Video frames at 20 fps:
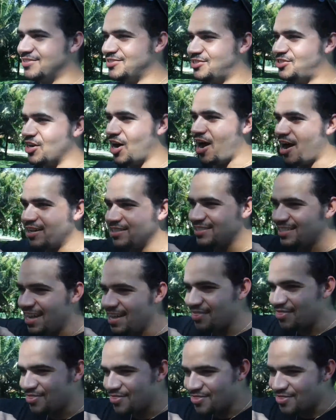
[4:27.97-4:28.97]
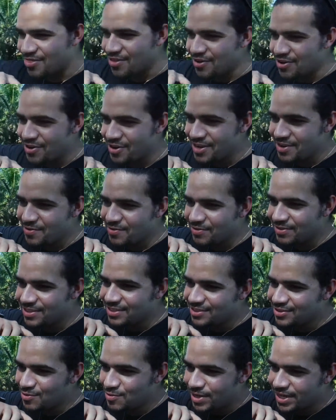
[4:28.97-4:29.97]
John's at
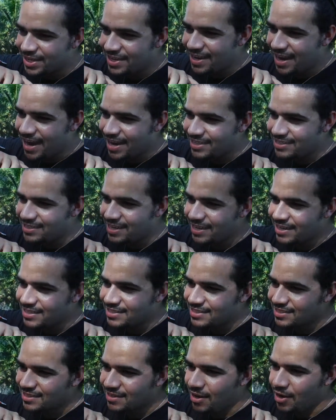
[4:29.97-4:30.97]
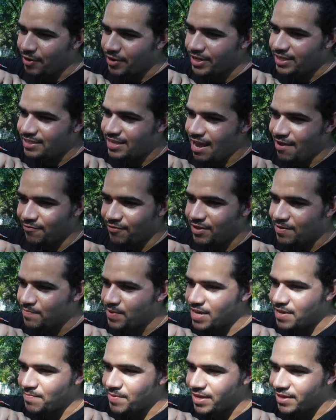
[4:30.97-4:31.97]
29 seconds. Oh, he definitely
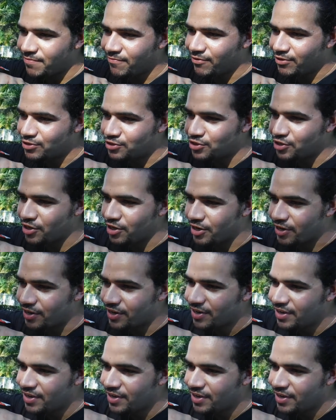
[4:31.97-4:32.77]
beat me, for sure.